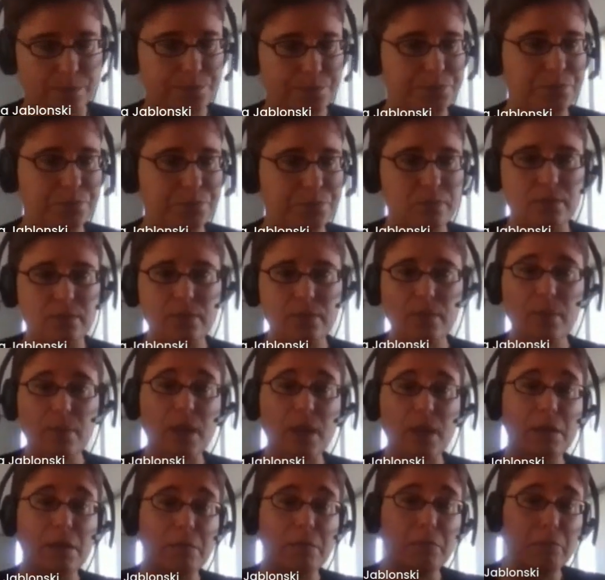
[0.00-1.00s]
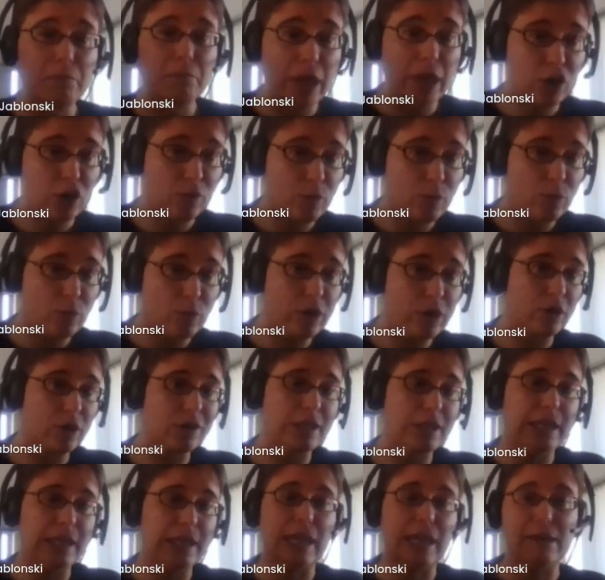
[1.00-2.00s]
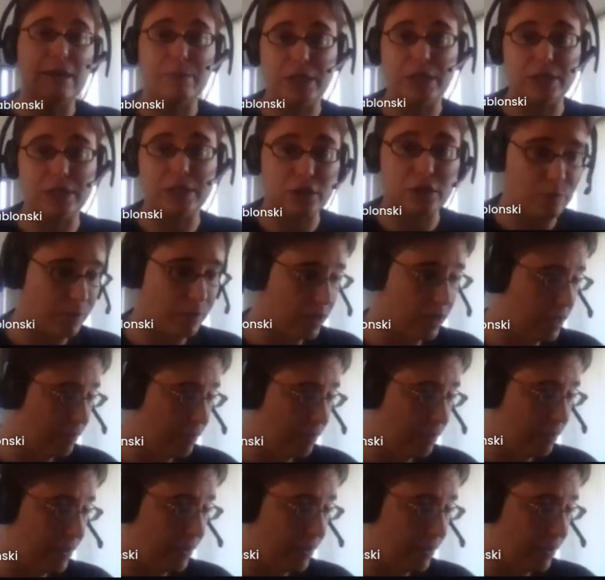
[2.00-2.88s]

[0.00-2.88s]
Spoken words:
So make your point early and be super